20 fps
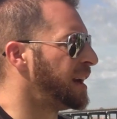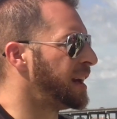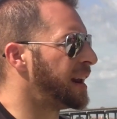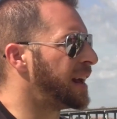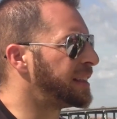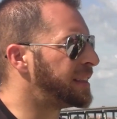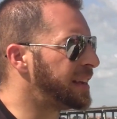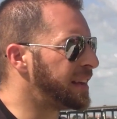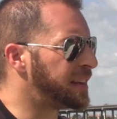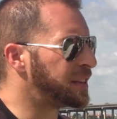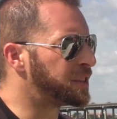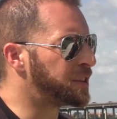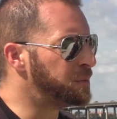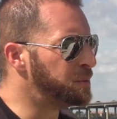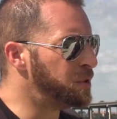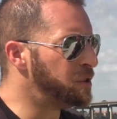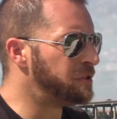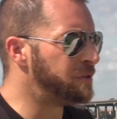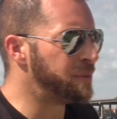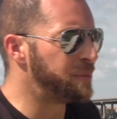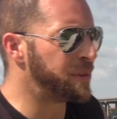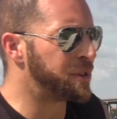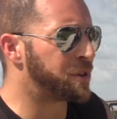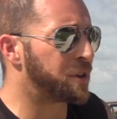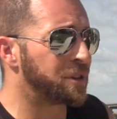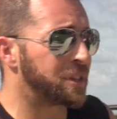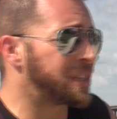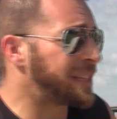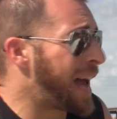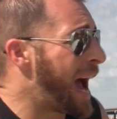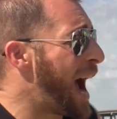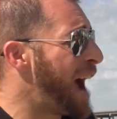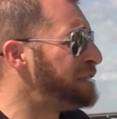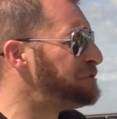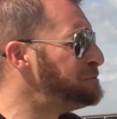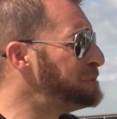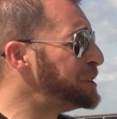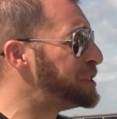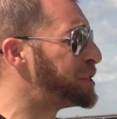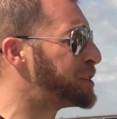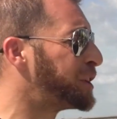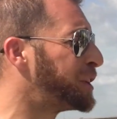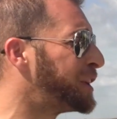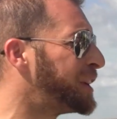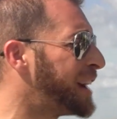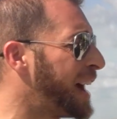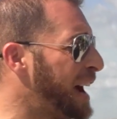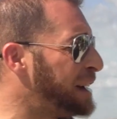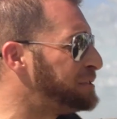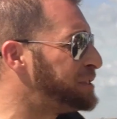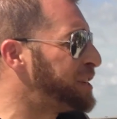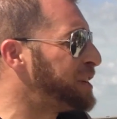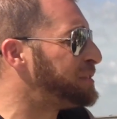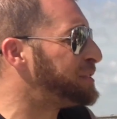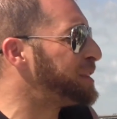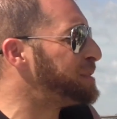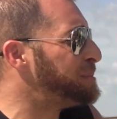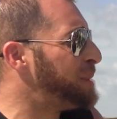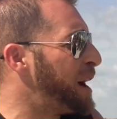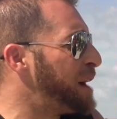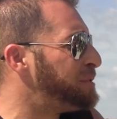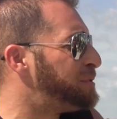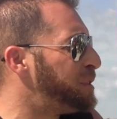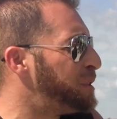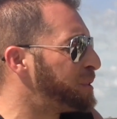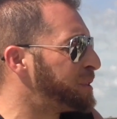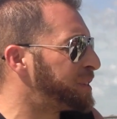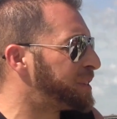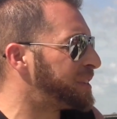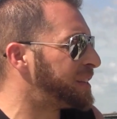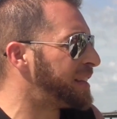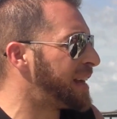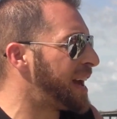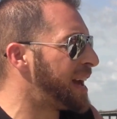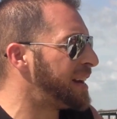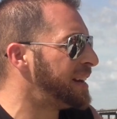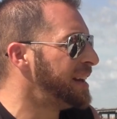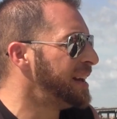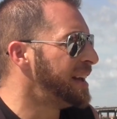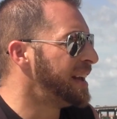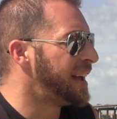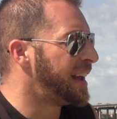And I think as the movement matures, as I've matured, I've shifted my focus to that.